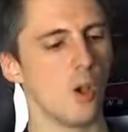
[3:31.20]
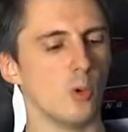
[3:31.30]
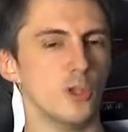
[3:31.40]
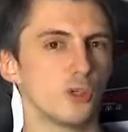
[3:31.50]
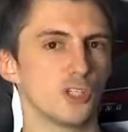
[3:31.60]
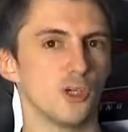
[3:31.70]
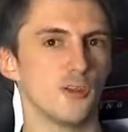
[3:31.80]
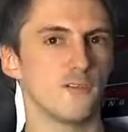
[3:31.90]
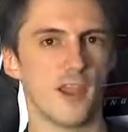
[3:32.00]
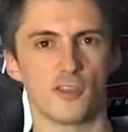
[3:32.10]
what you could do
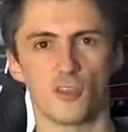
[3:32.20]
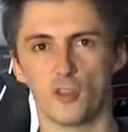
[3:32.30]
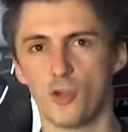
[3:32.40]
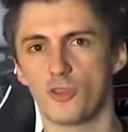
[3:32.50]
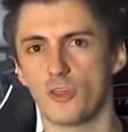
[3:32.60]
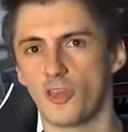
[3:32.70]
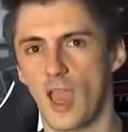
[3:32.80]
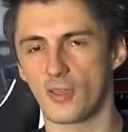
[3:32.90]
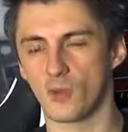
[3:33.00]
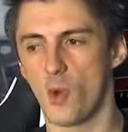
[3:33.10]
in fact is use this
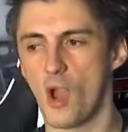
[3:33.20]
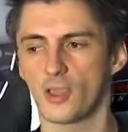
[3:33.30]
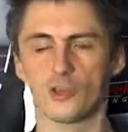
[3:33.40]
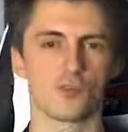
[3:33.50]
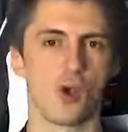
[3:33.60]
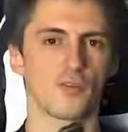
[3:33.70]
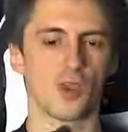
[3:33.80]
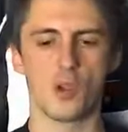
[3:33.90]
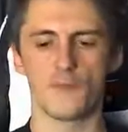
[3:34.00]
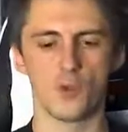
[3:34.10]
as a working drive. So
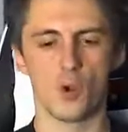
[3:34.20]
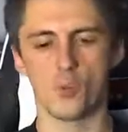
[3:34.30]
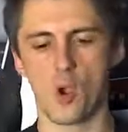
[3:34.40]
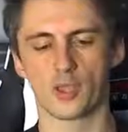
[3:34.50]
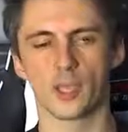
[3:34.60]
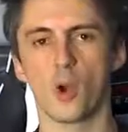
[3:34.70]
if you're working